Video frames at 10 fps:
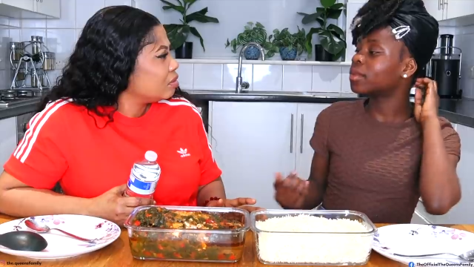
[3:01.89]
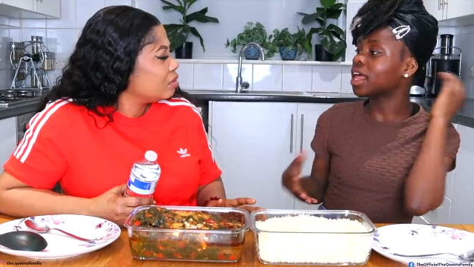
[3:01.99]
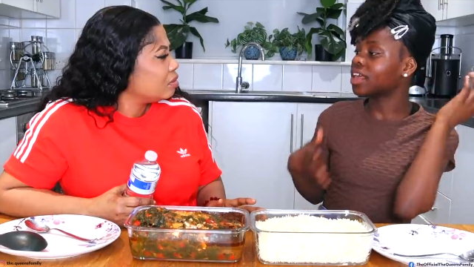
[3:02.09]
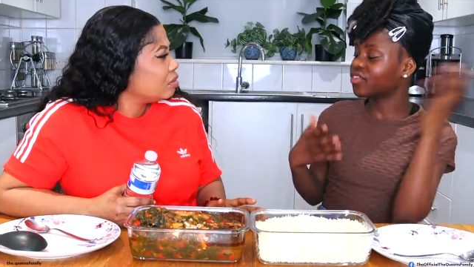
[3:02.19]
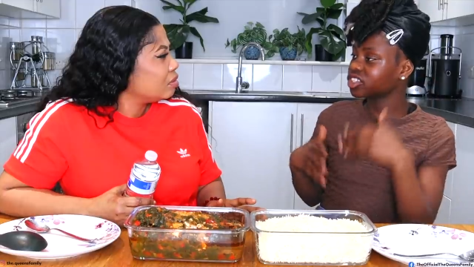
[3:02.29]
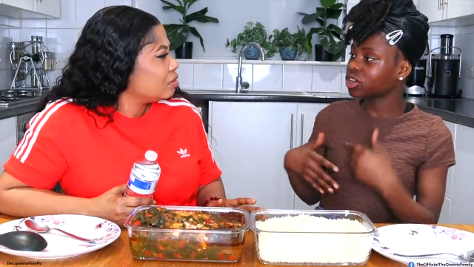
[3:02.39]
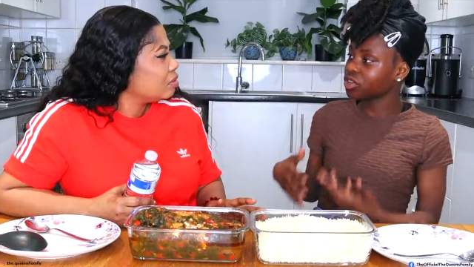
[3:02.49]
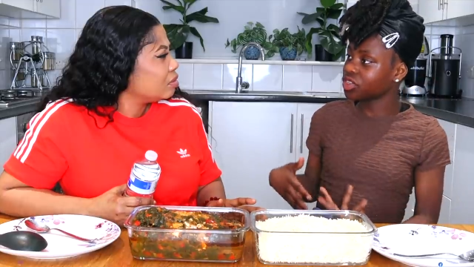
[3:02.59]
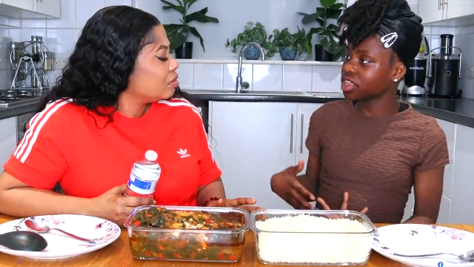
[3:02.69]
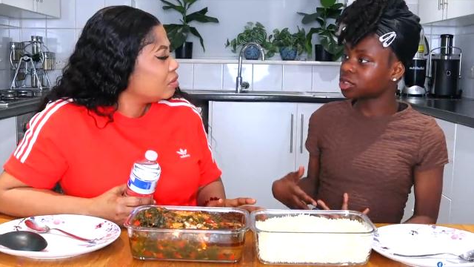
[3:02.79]
Speaker 1: Like, if I tell
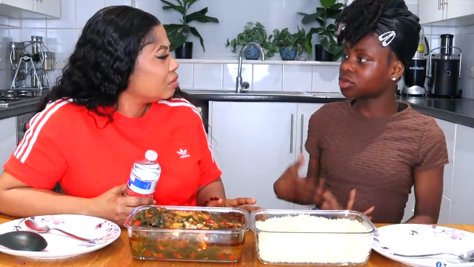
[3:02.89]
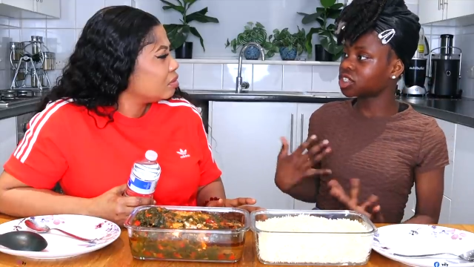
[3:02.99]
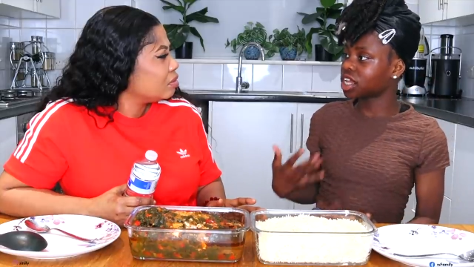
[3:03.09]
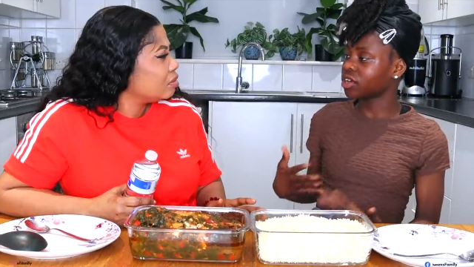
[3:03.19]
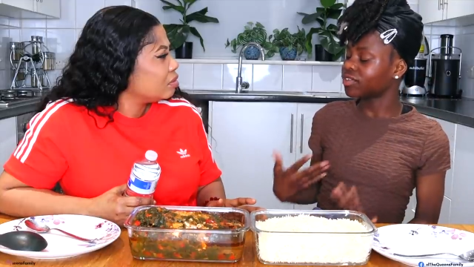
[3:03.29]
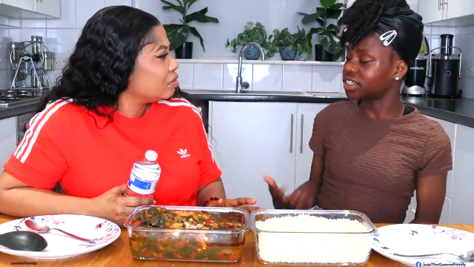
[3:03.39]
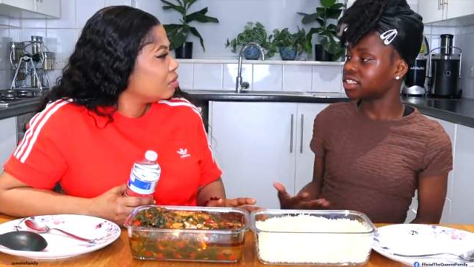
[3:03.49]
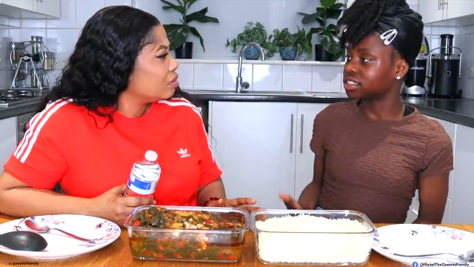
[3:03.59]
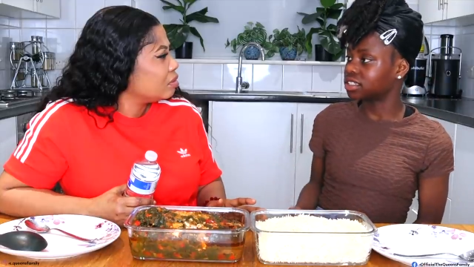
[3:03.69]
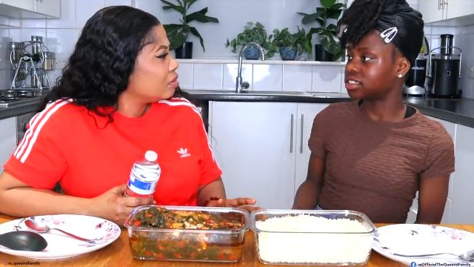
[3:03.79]
you this, would you get
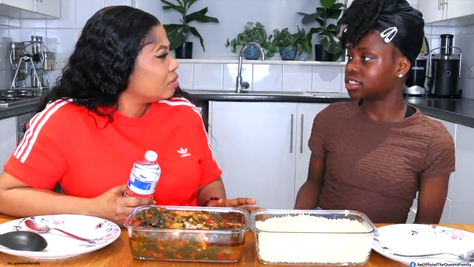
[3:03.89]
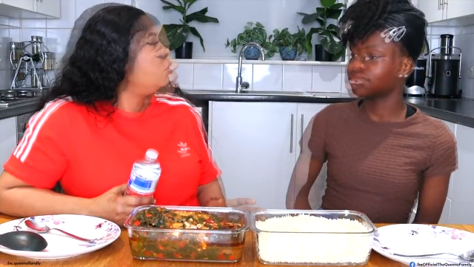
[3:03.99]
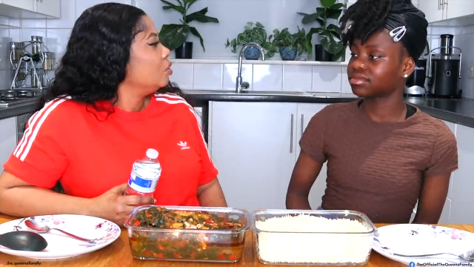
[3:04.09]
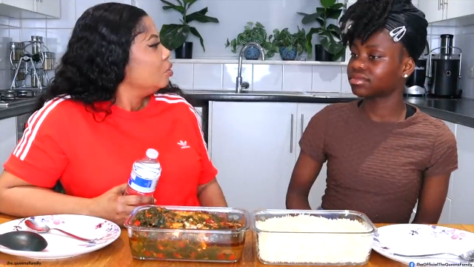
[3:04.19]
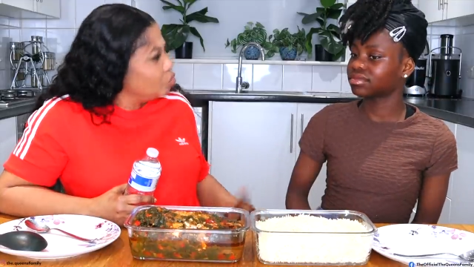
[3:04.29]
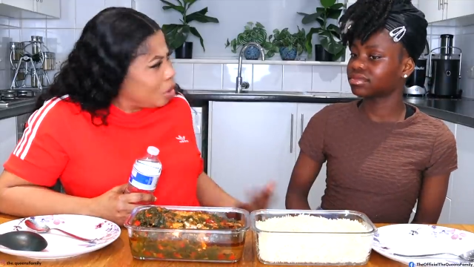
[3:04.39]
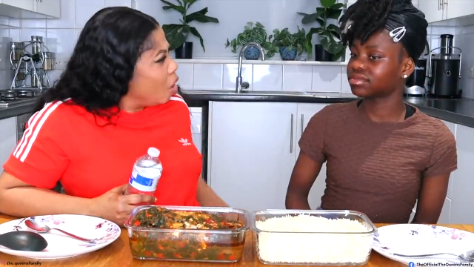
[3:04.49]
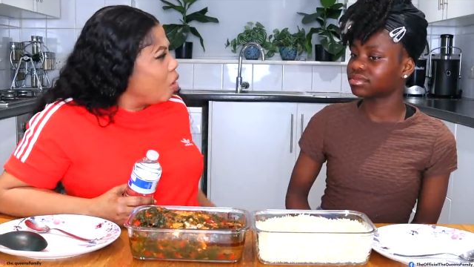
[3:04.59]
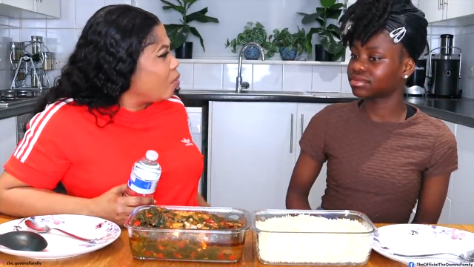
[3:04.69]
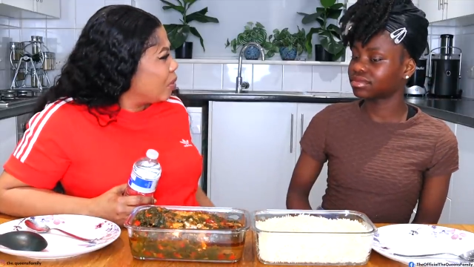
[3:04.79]
offended?
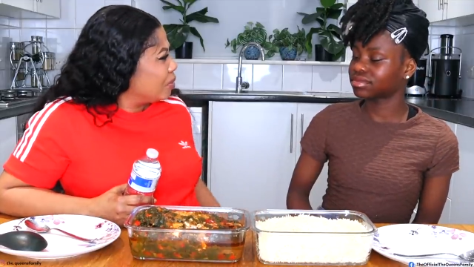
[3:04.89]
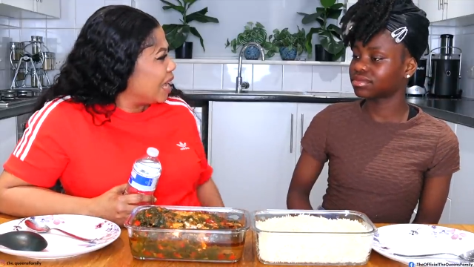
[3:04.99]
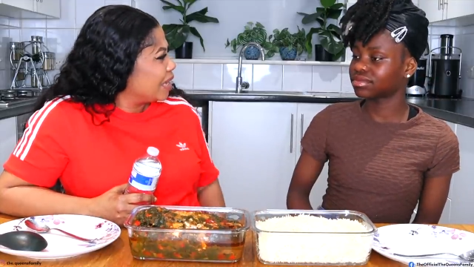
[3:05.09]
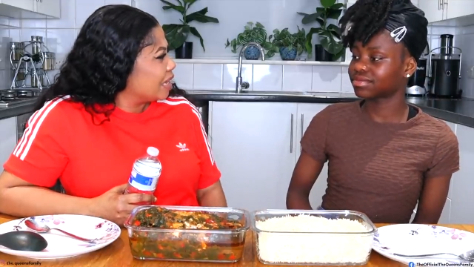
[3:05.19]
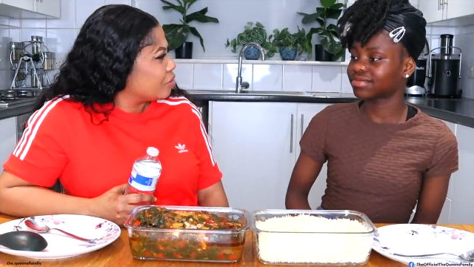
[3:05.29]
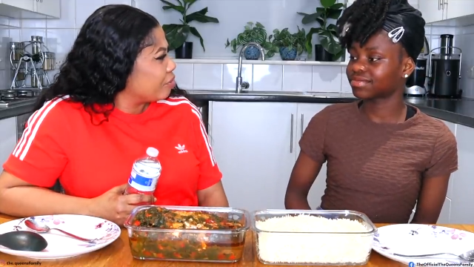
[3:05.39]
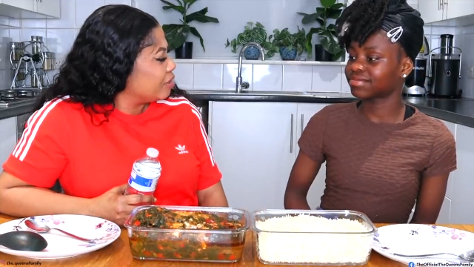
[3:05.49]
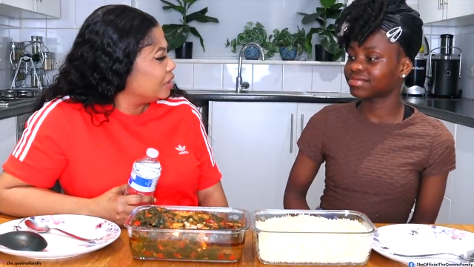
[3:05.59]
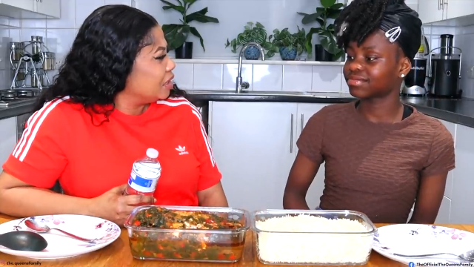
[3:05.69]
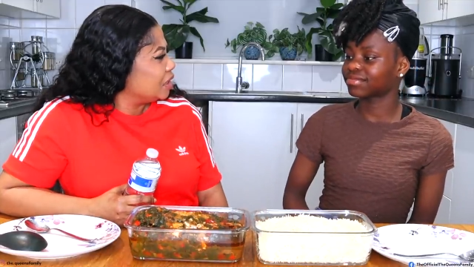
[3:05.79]
Speaker 2: No. Why would I get
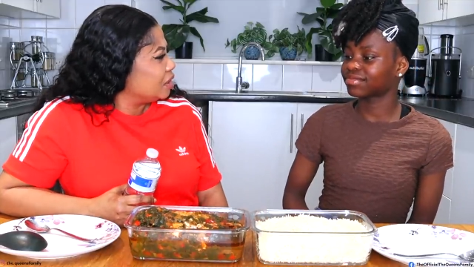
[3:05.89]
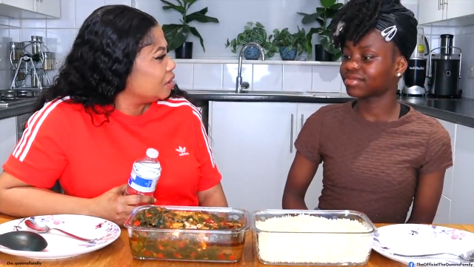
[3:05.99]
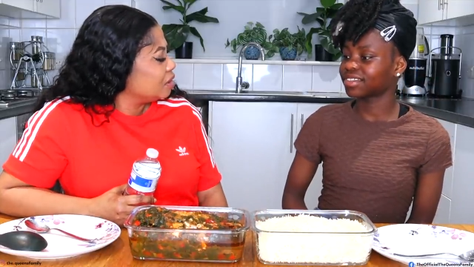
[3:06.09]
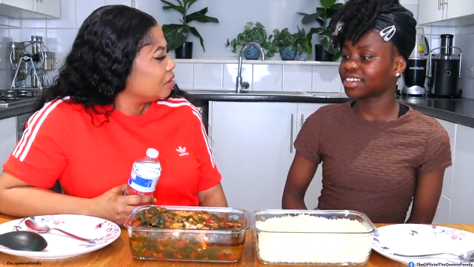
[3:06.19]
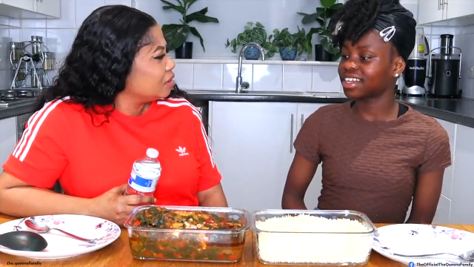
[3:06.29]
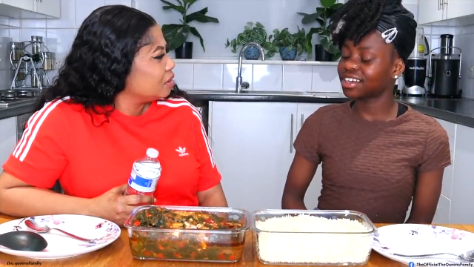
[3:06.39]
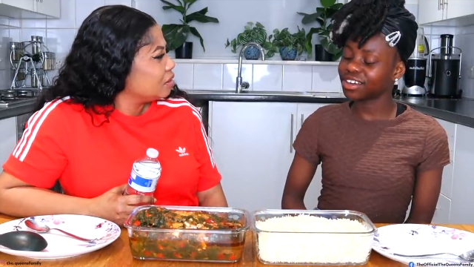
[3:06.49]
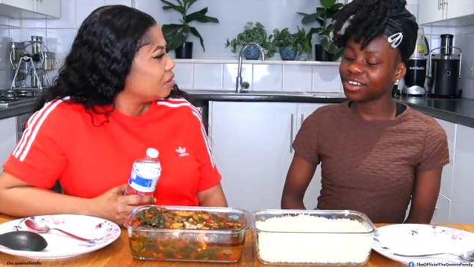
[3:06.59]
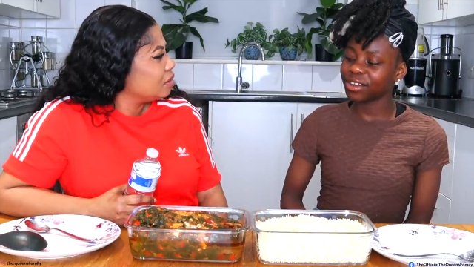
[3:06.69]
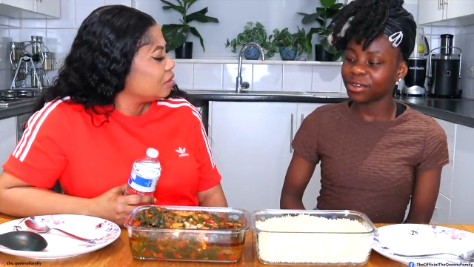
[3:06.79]
offended?
Speaker 1: I
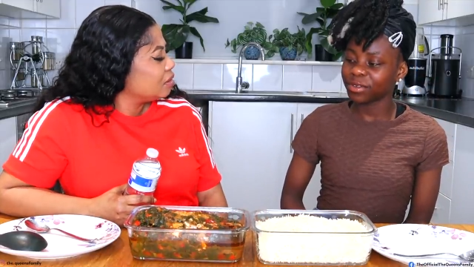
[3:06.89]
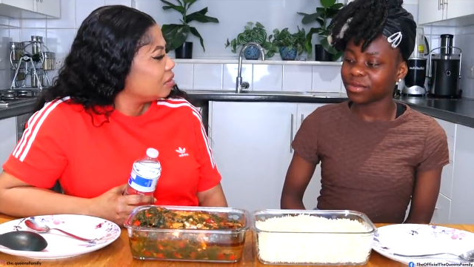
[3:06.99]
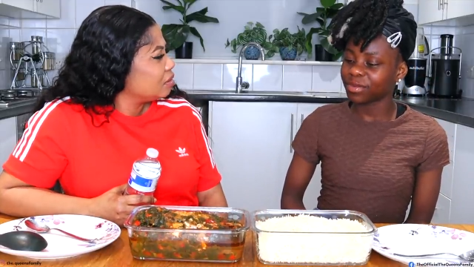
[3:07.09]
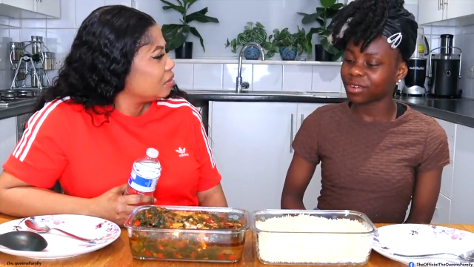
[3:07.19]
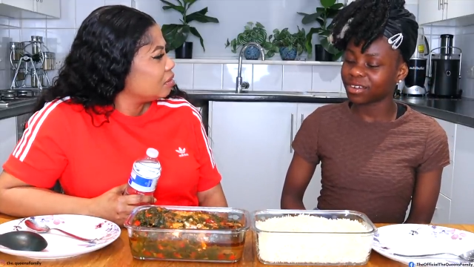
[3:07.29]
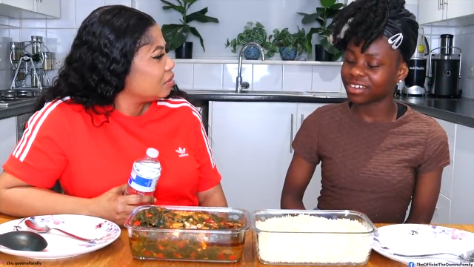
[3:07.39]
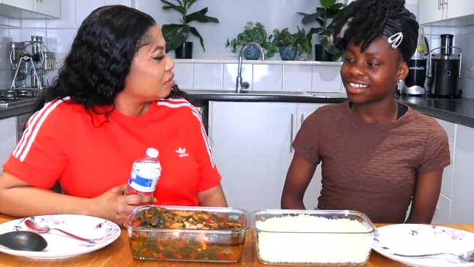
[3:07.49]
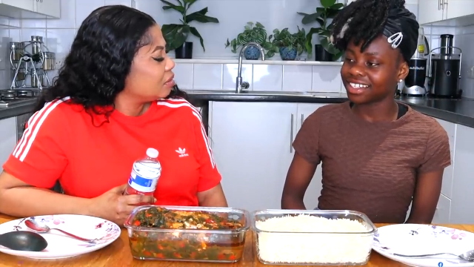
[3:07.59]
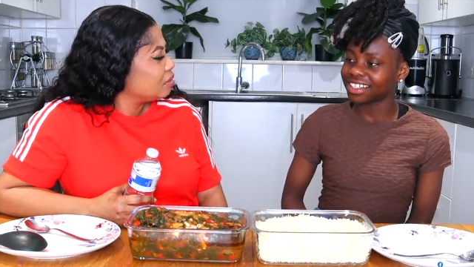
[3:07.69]
don't know, but